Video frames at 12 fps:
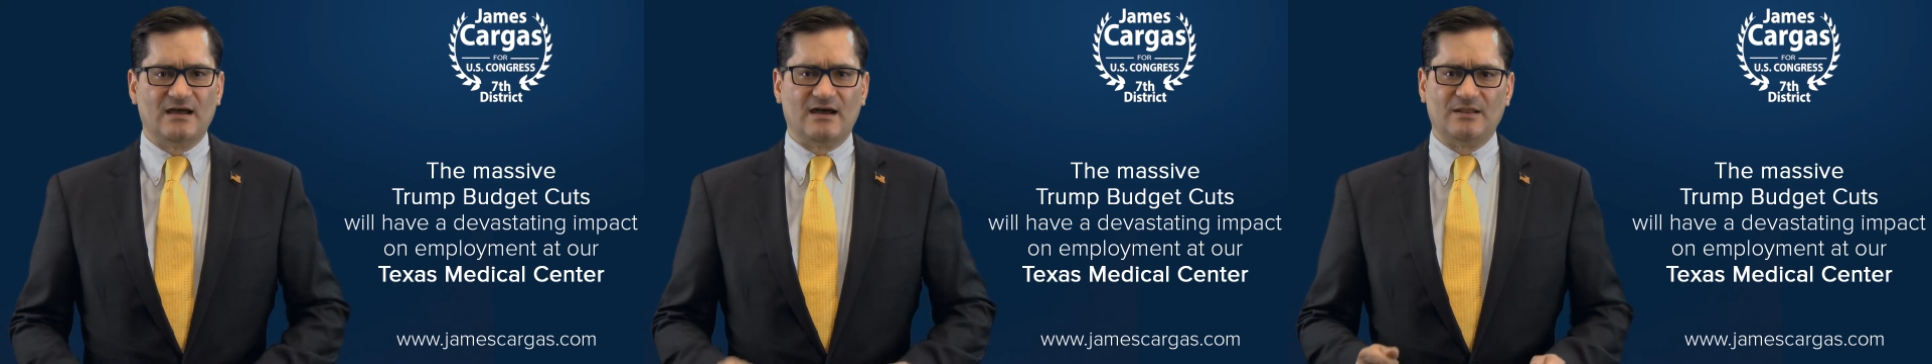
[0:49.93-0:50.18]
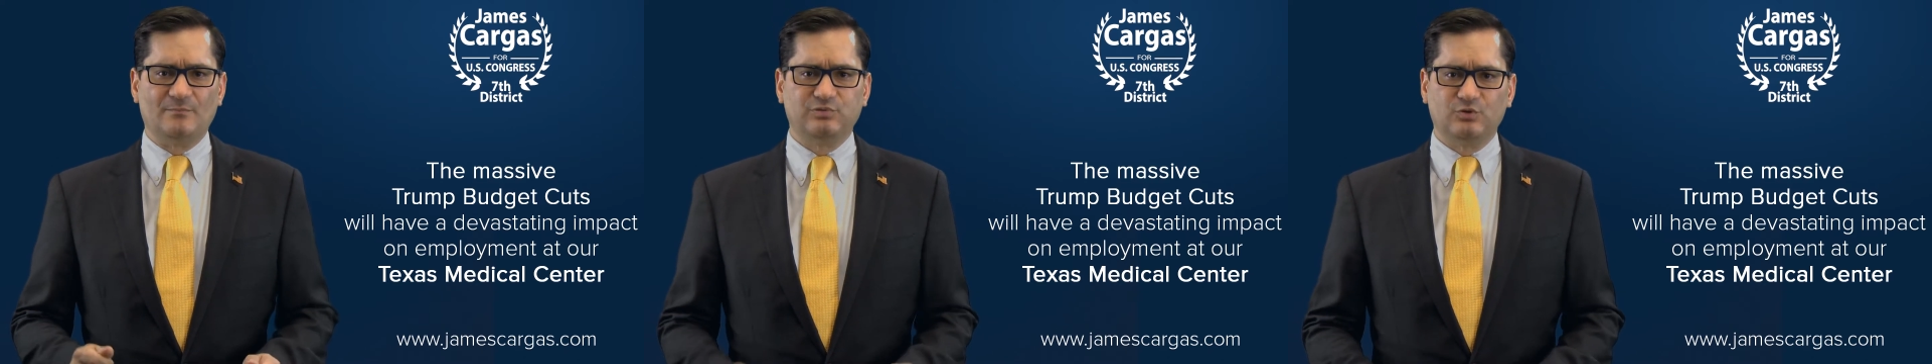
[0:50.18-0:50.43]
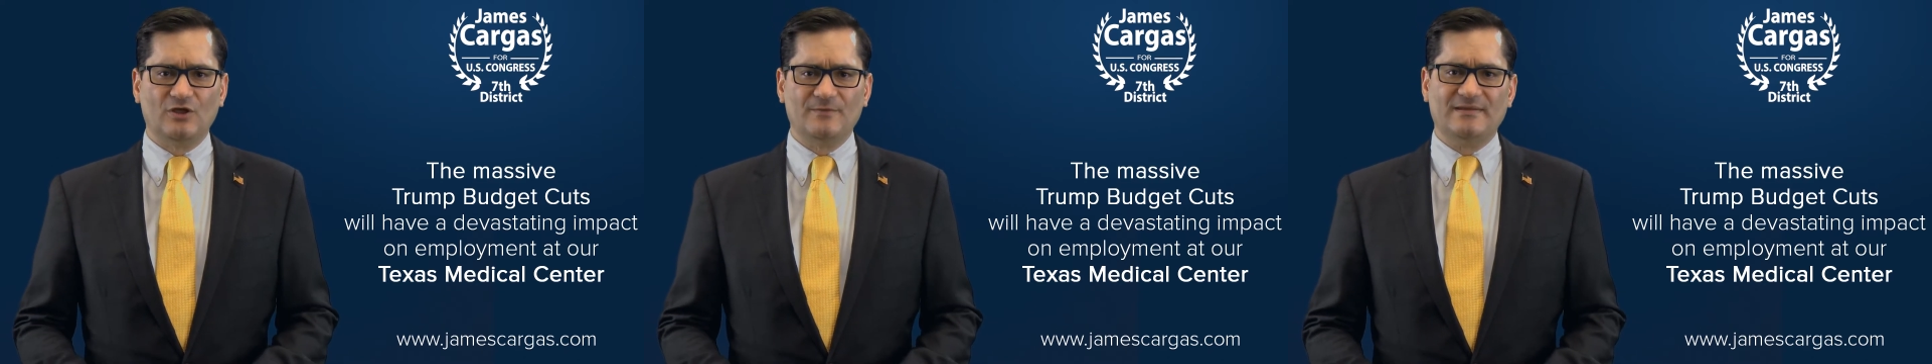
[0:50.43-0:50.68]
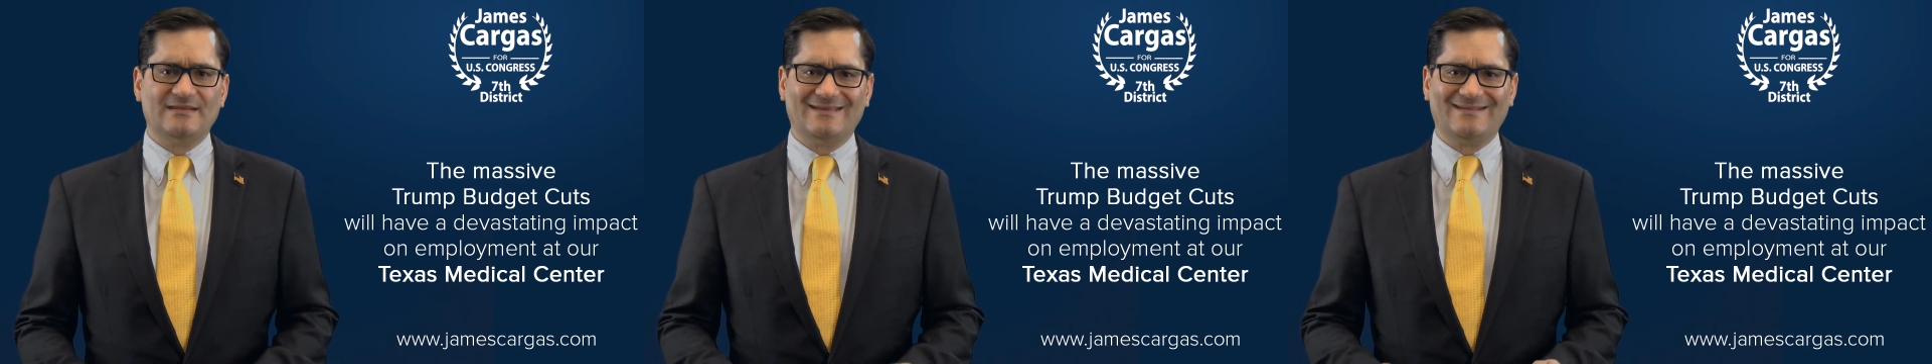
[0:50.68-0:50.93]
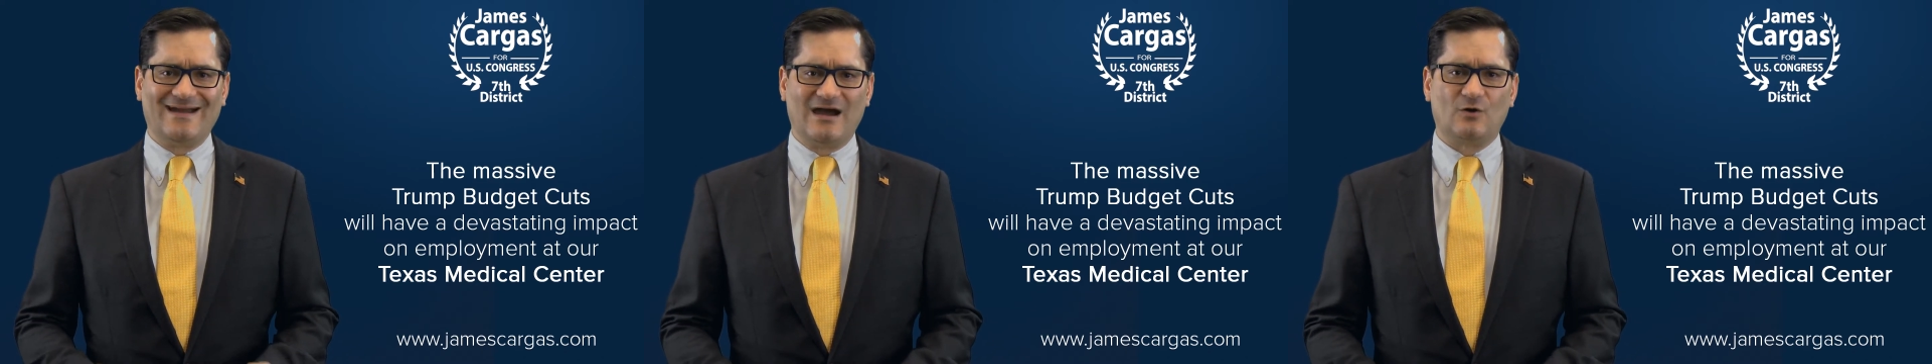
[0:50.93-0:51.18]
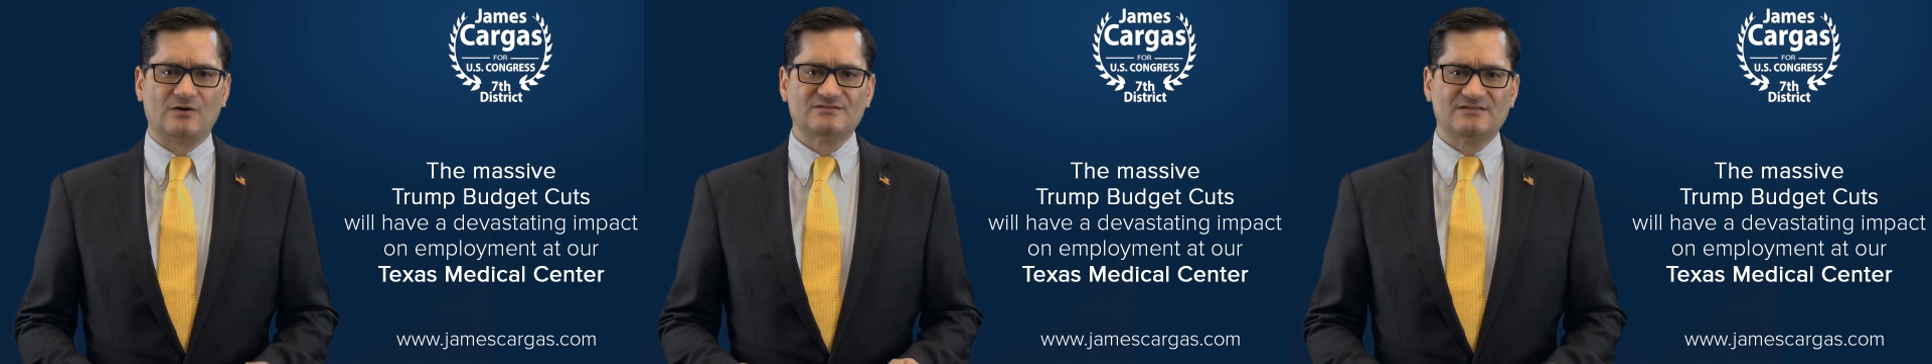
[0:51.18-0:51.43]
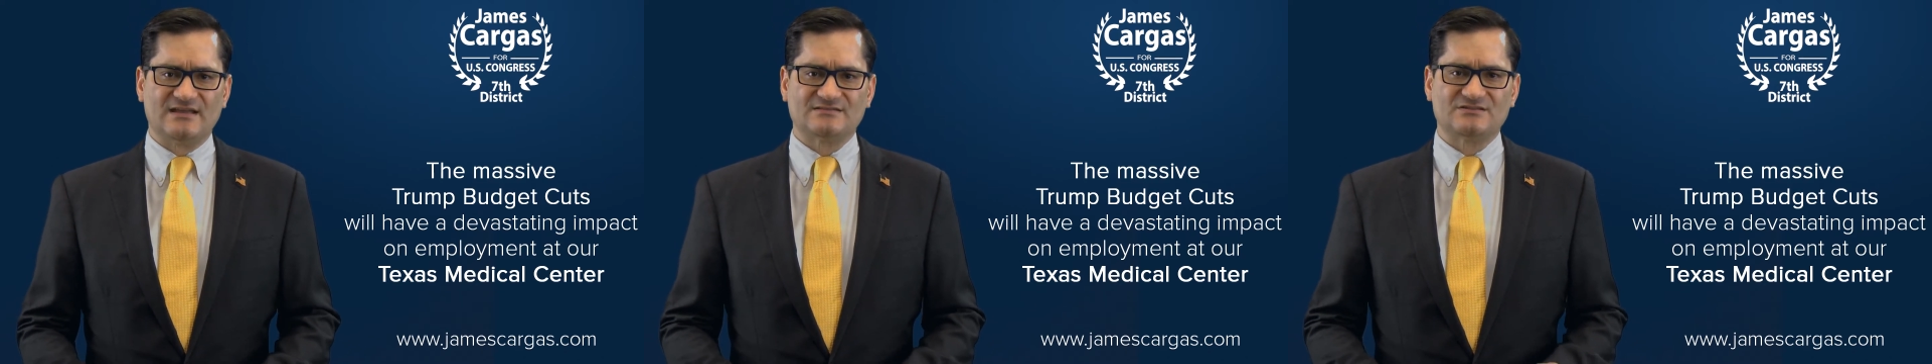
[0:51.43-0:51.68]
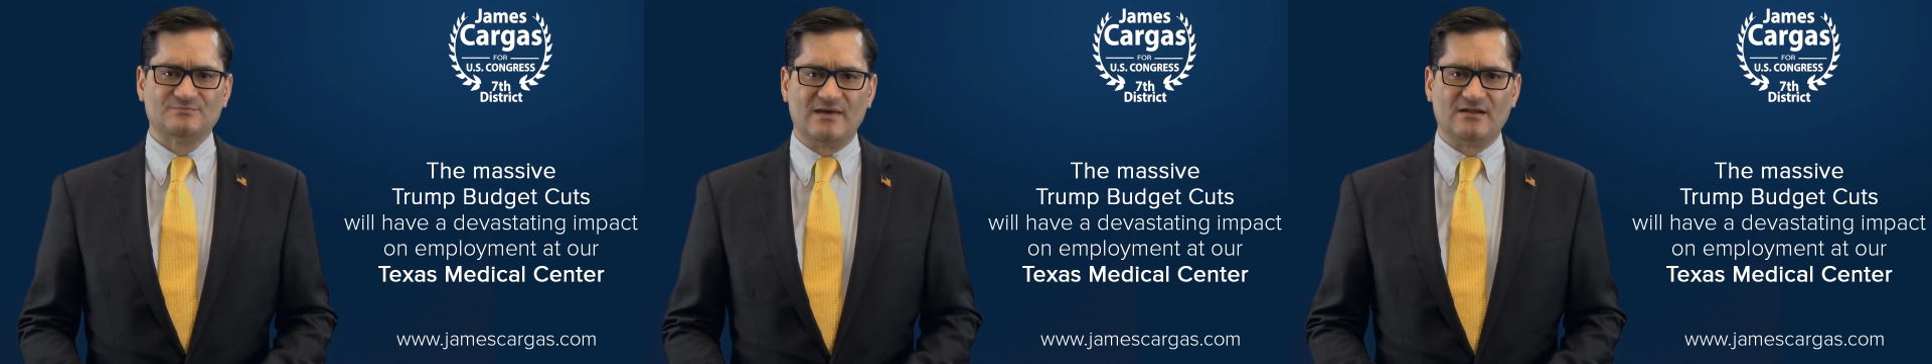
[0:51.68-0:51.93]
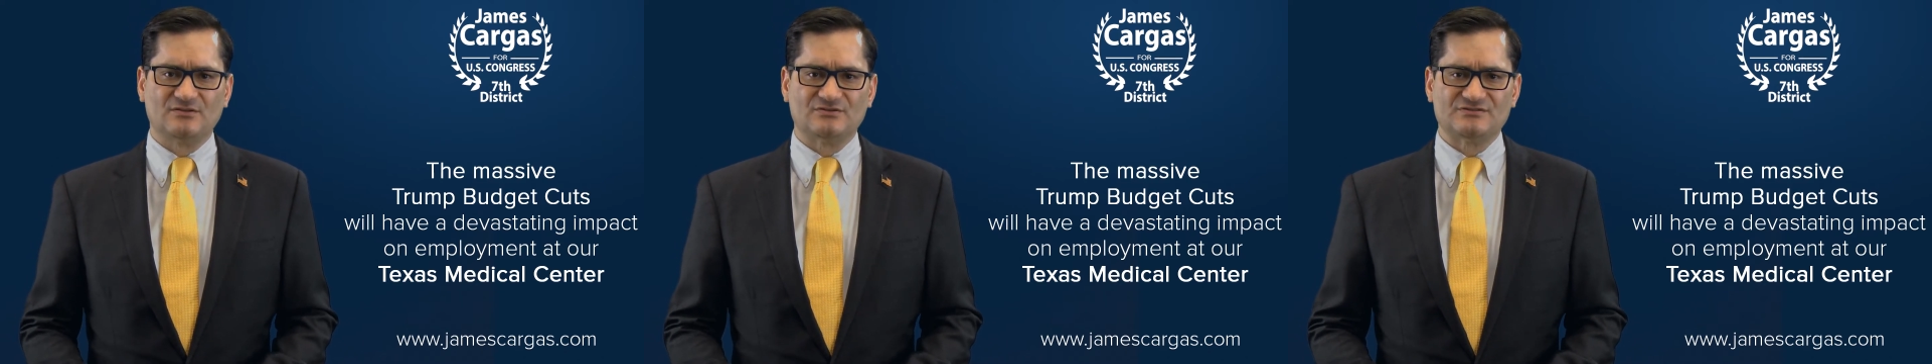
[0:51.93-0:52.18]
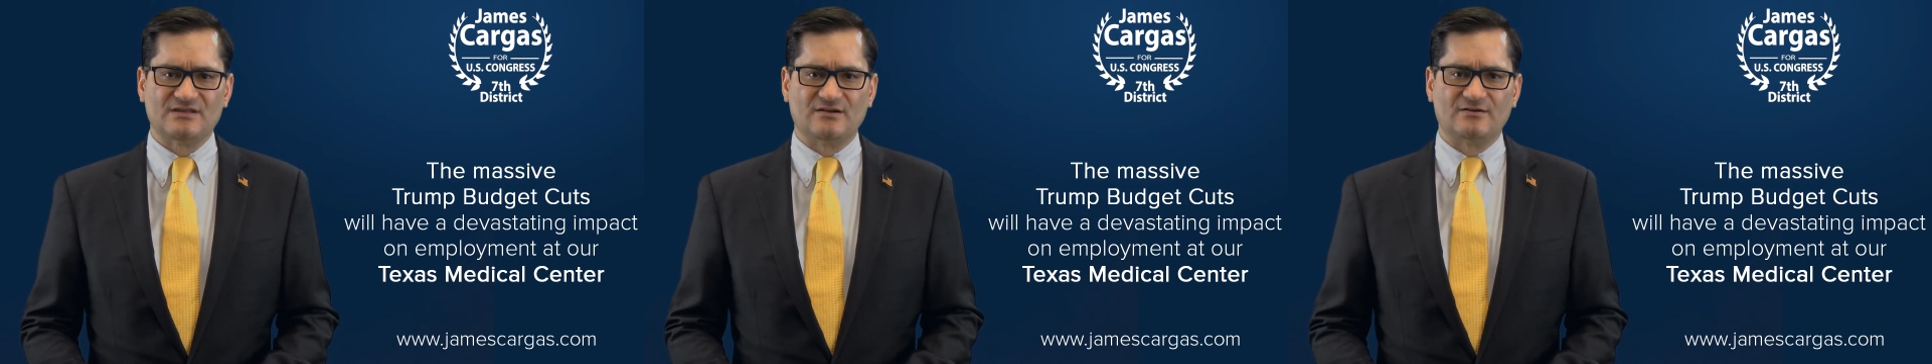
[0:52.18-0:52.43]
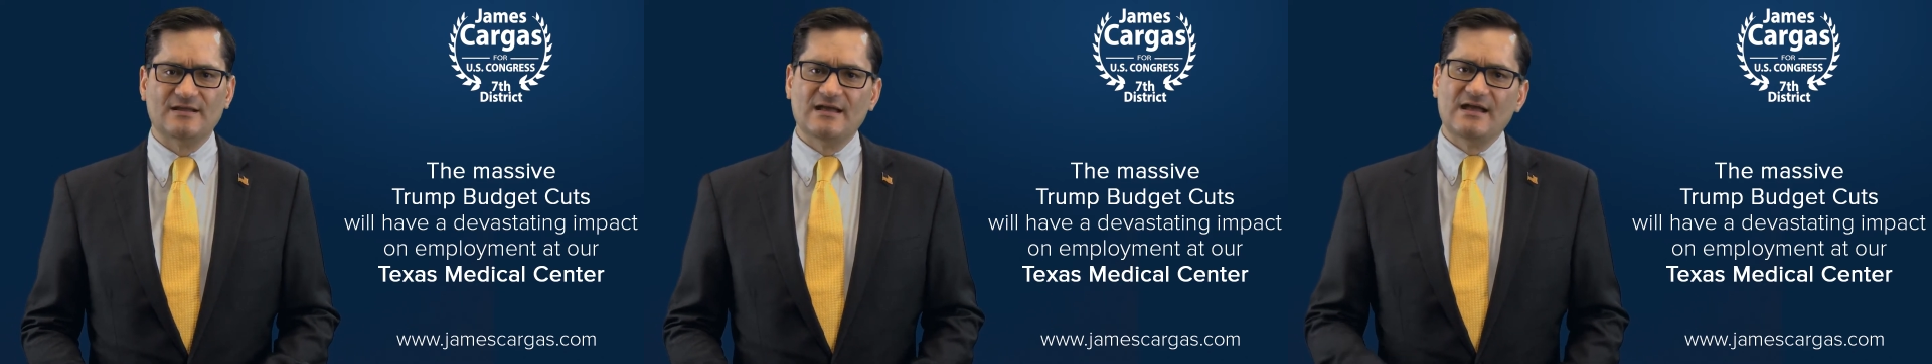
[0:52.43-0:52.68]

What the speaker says: on employment at our Texas Medical Center